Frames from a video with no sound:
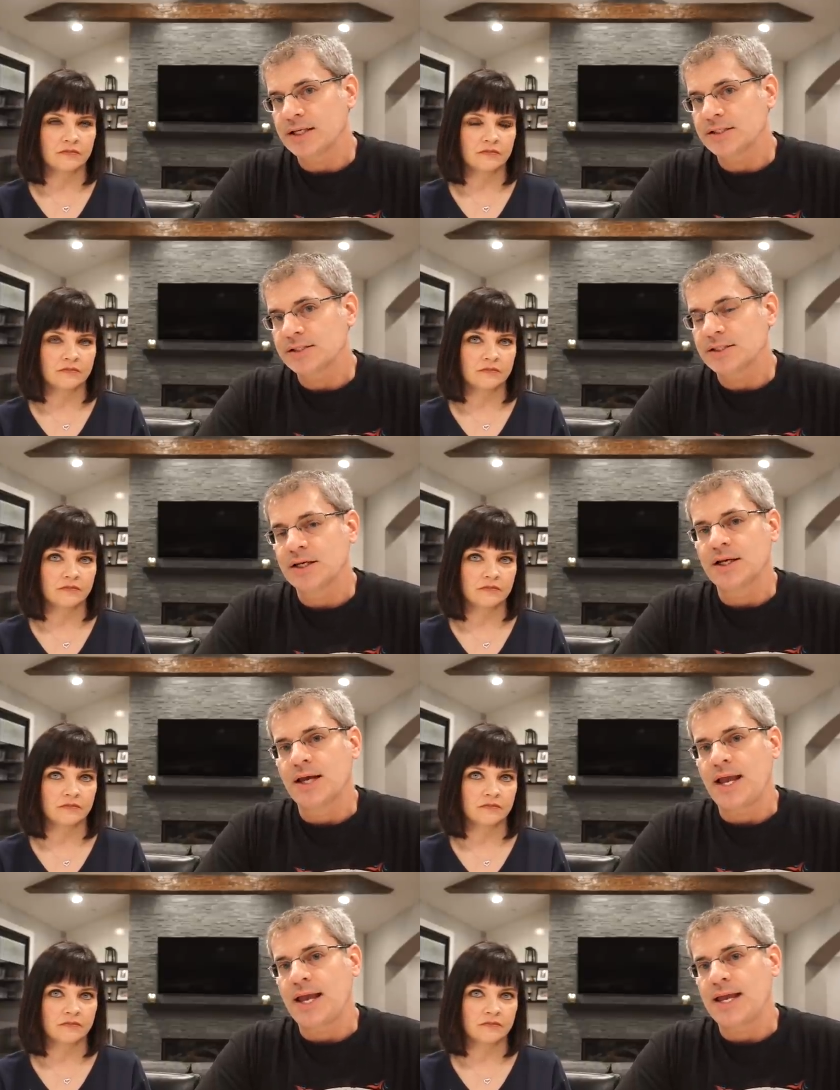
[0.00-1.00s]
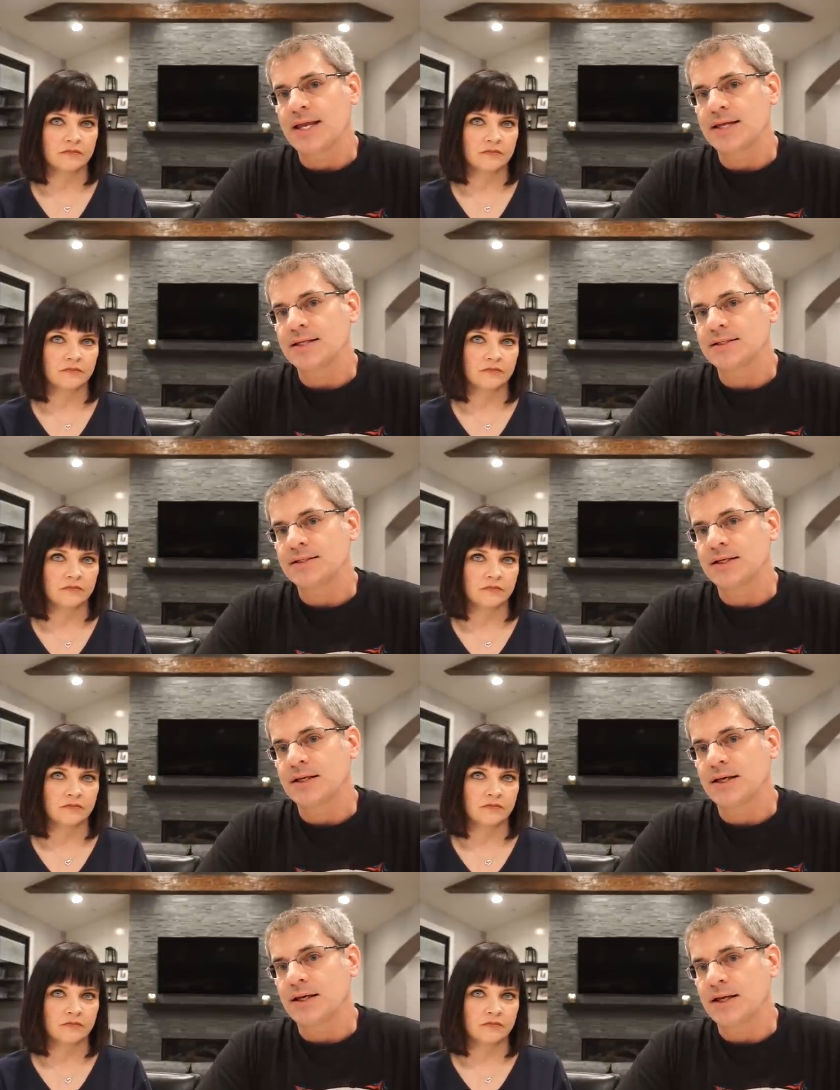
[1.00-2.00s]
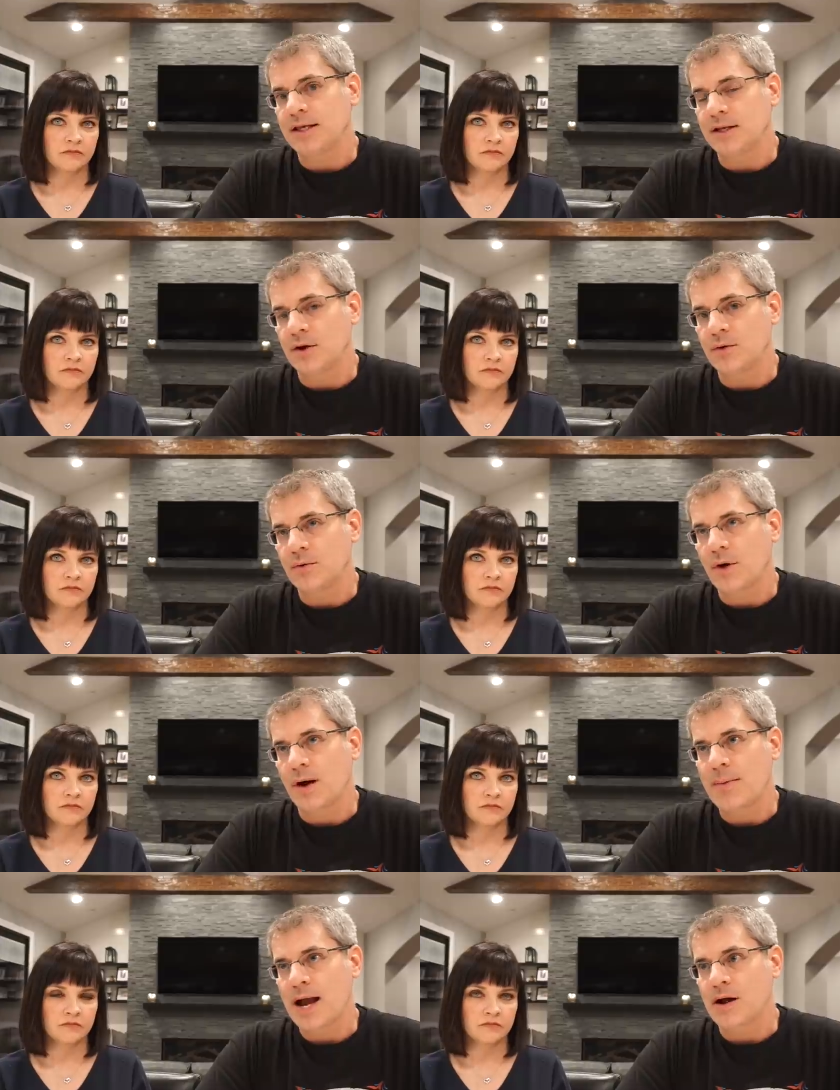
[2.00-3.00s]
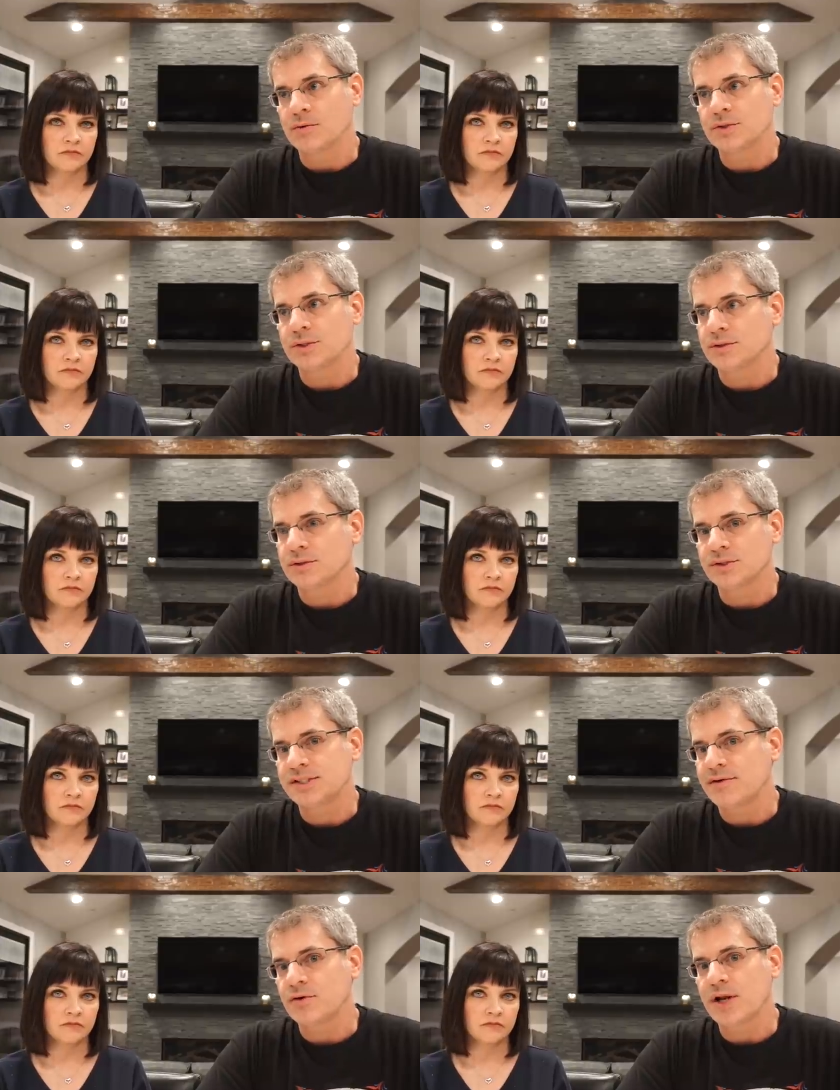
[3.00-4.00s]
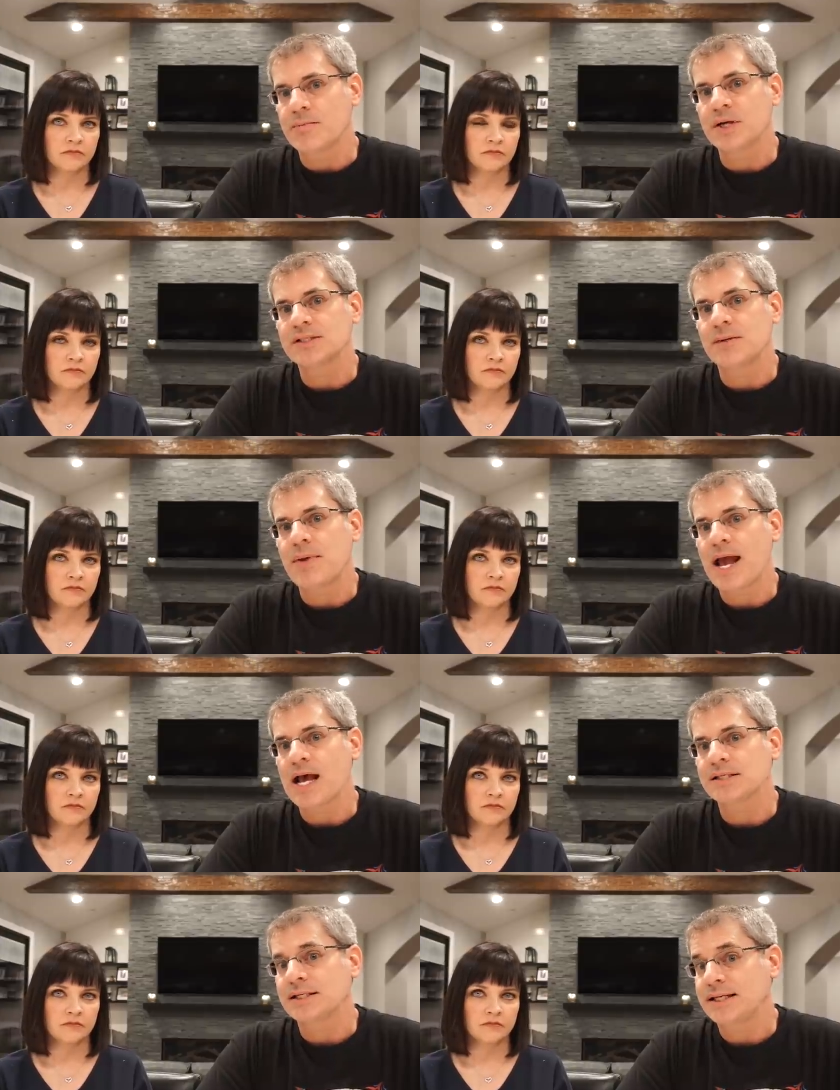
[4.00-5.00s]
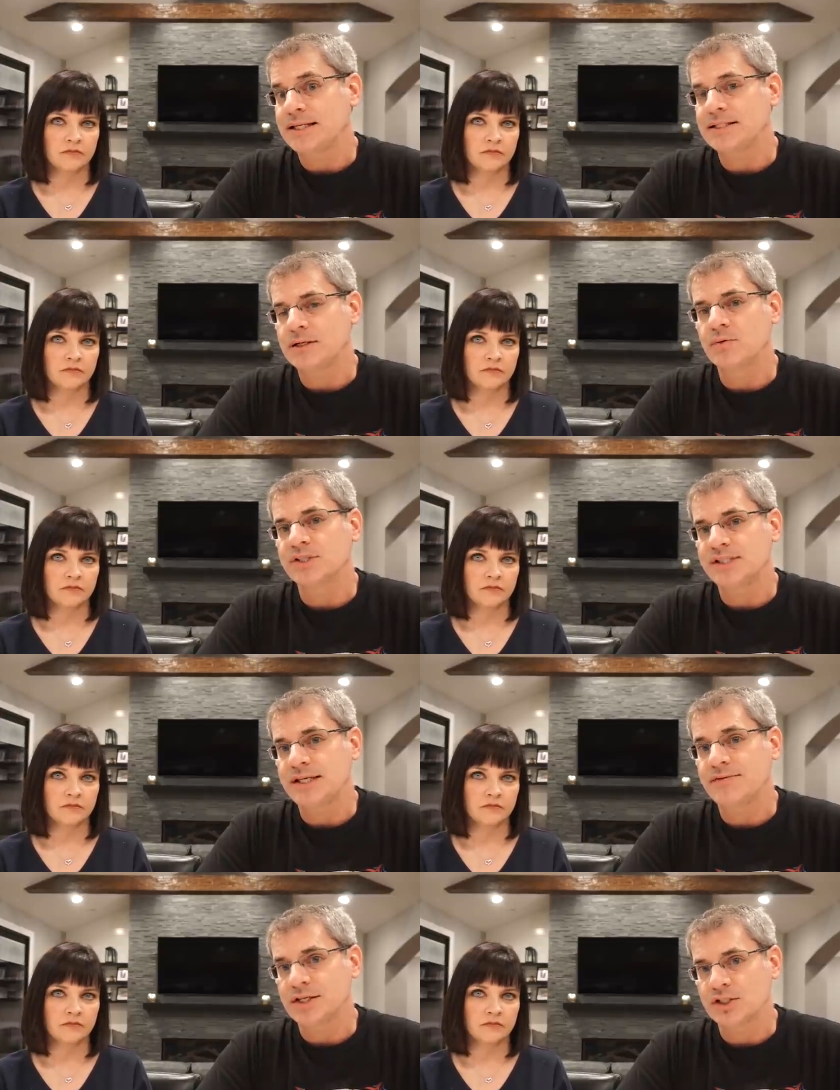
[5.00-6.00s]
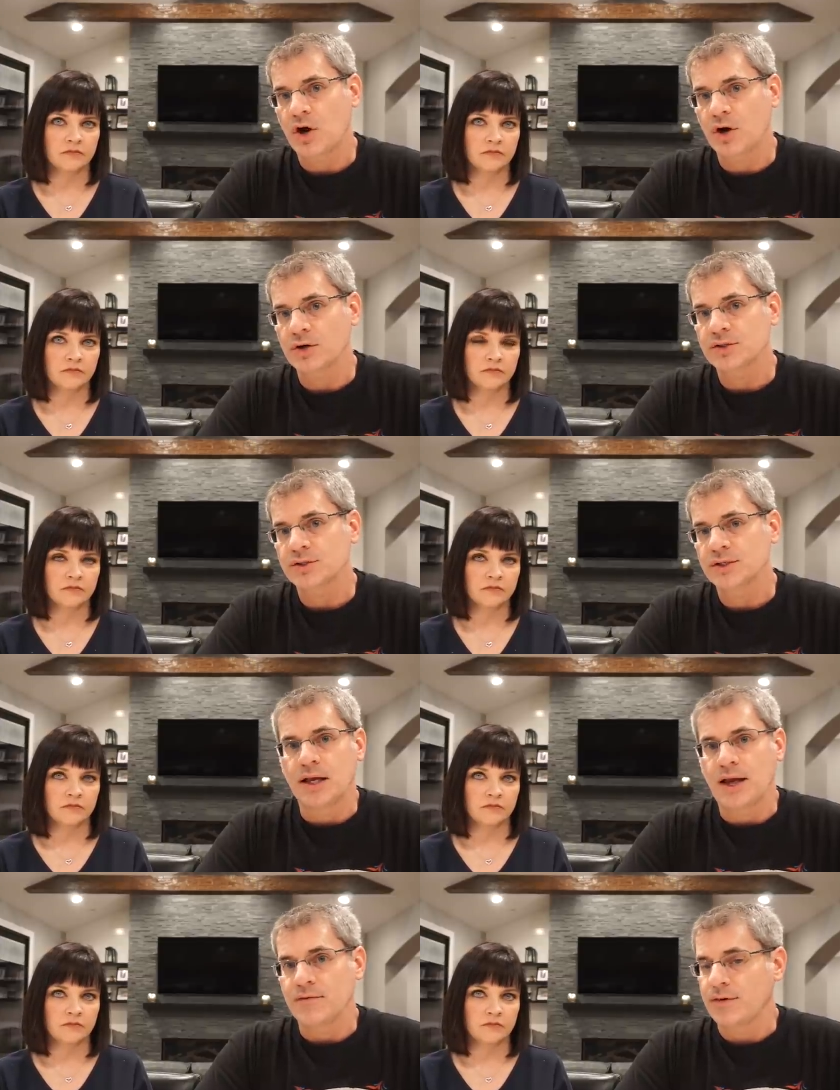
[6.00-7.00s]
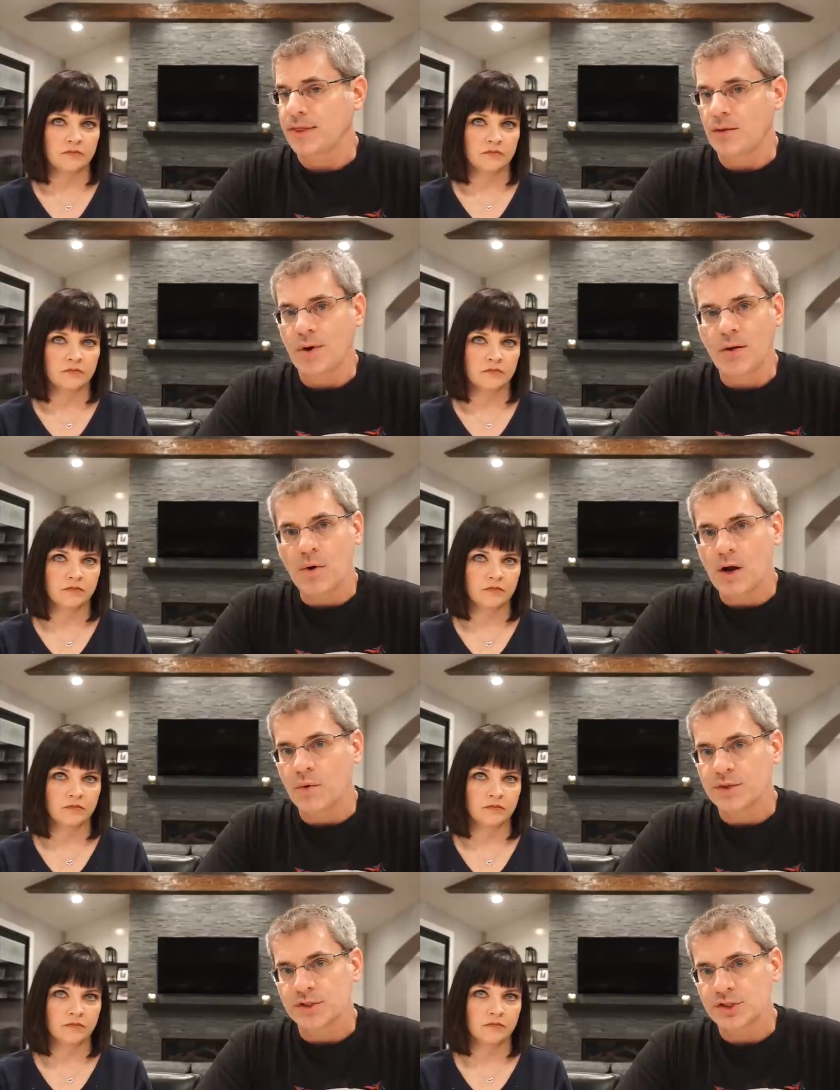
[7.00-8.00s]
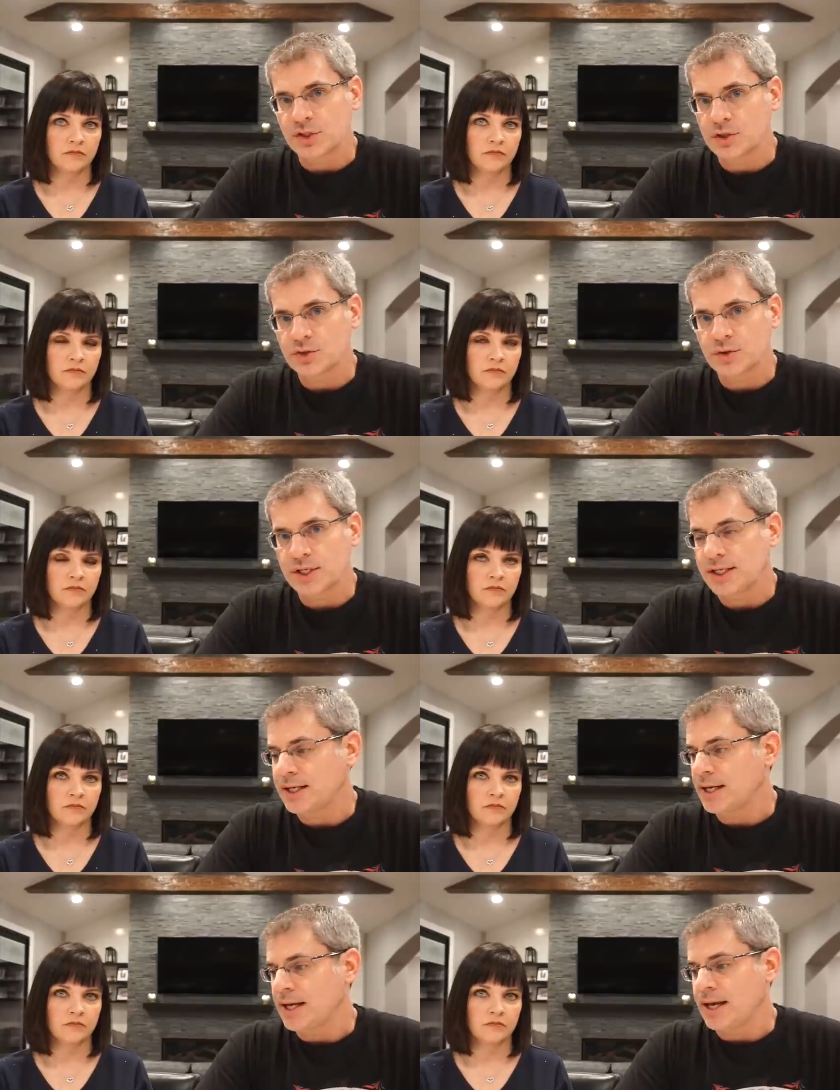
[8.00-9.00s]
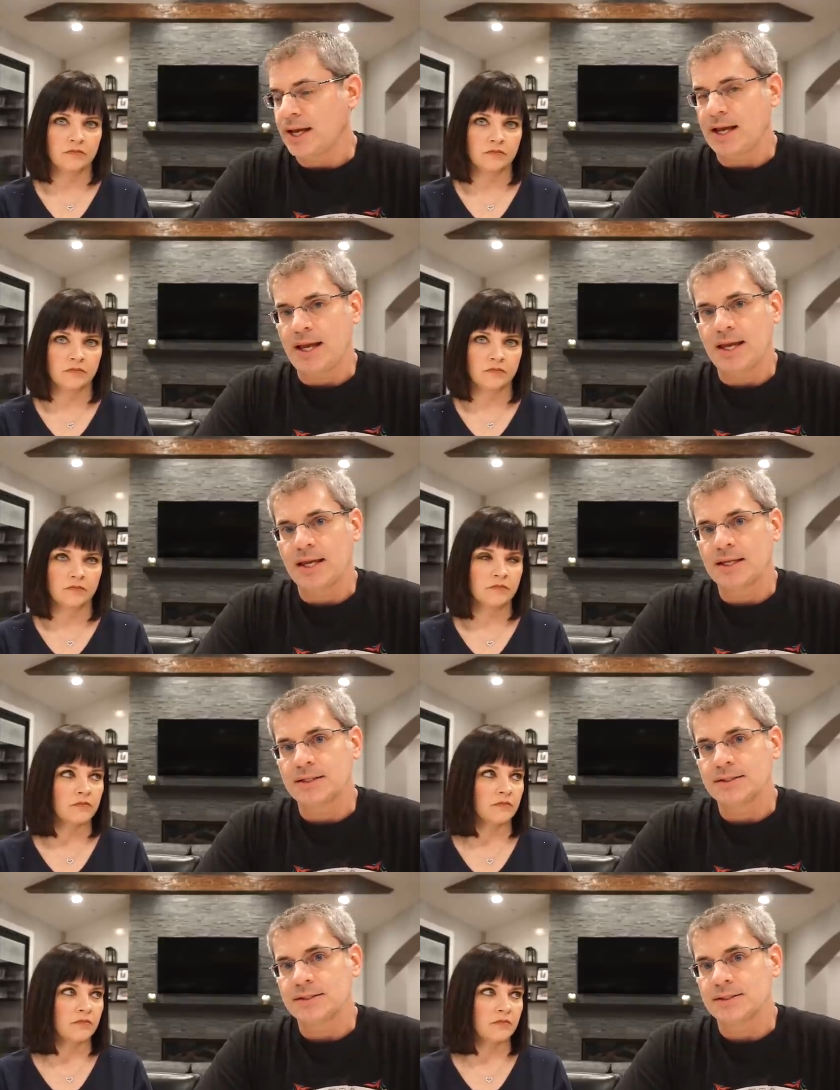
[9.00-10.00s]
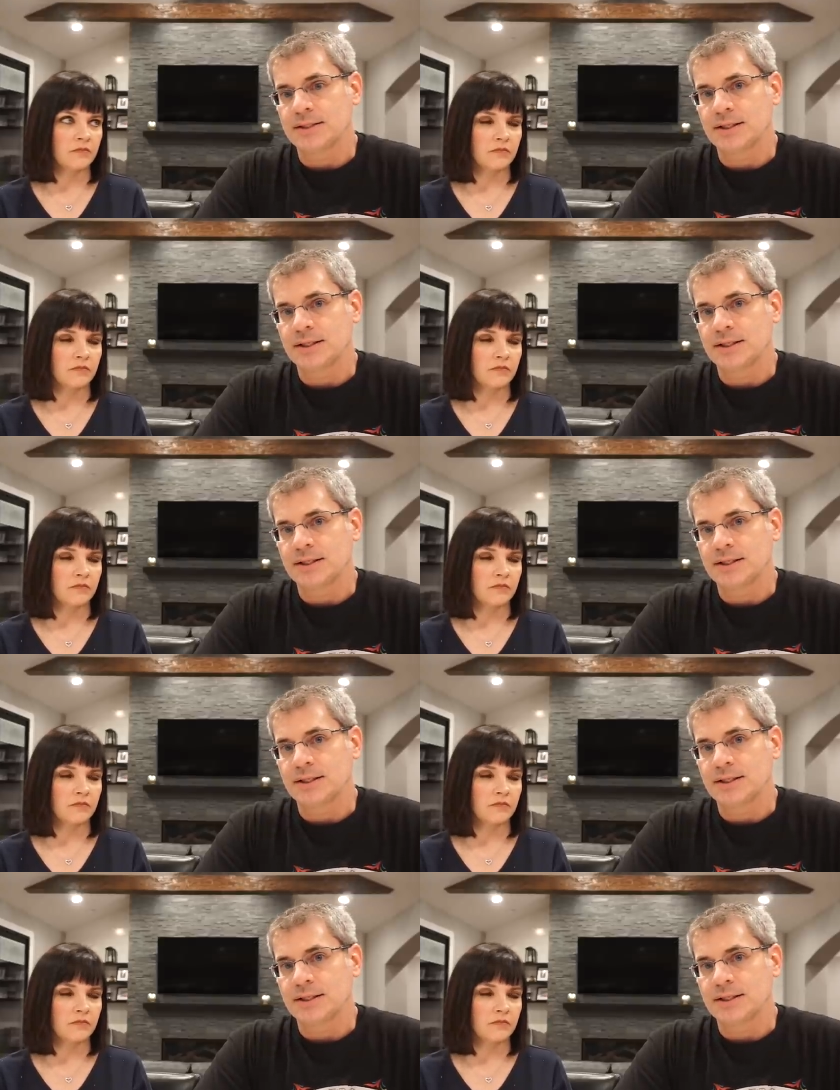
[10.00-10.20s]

Speaker 1: list, and you know, about seven or eight months had passed, and he did receive his heart. Everything went well with his surgery, and